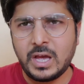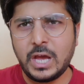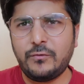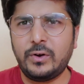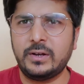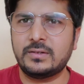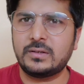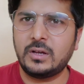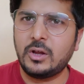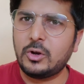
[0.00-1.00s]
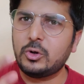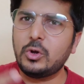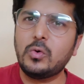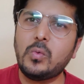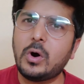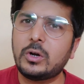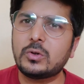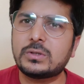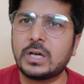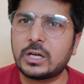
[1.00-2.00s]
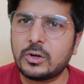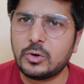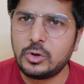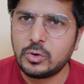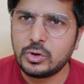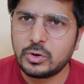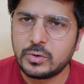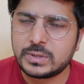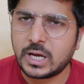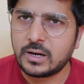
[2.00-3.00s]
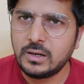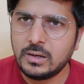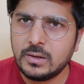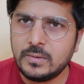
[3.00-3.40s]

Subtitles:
Hey friends, do you want to start a new YouTube channel?